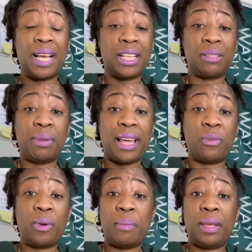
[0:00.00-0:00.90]
as
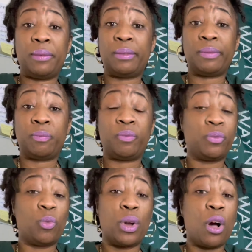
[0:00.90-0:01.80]
Black women.
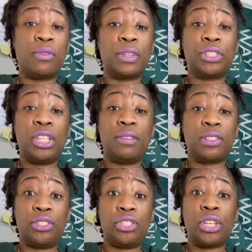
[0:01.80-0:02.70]
We're
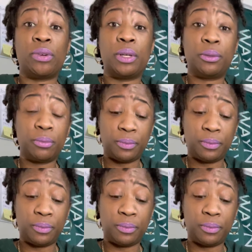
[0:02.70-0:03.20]
overachievers in general.